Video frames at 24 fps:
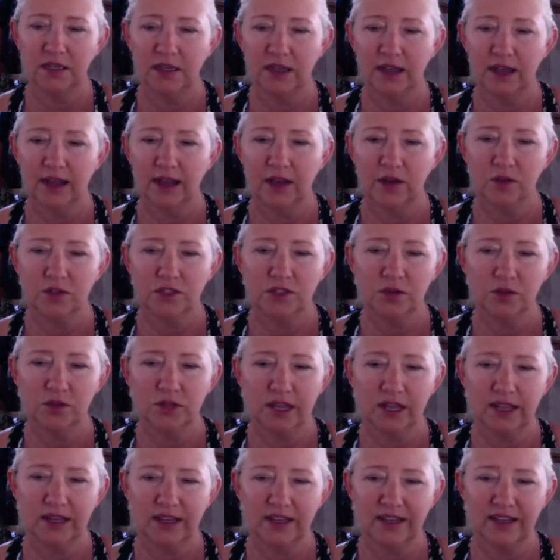I also
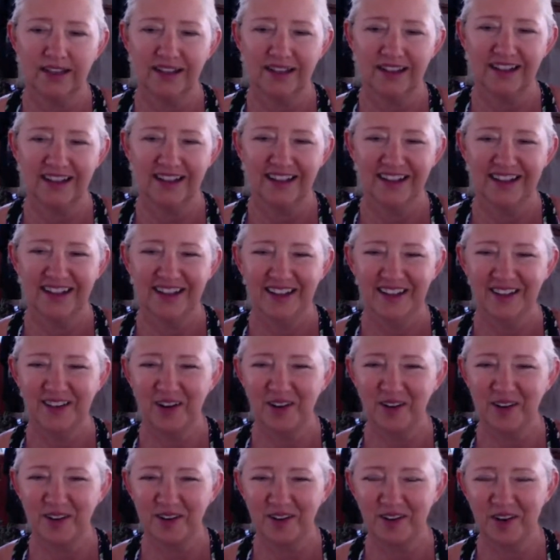like
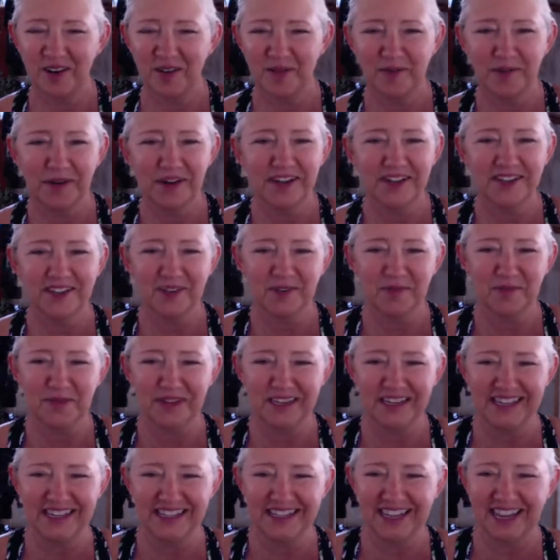garbanzo
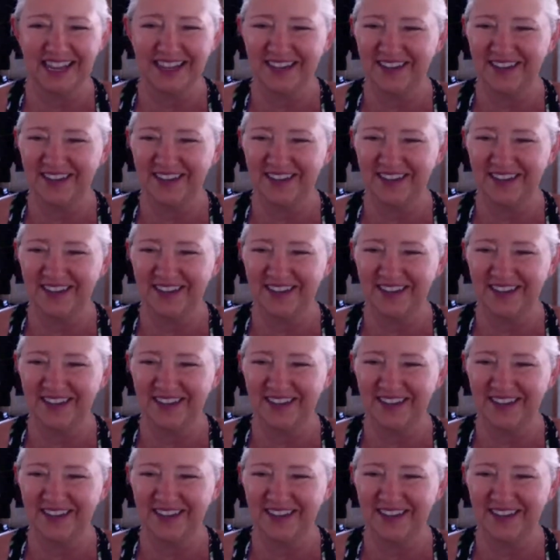beans.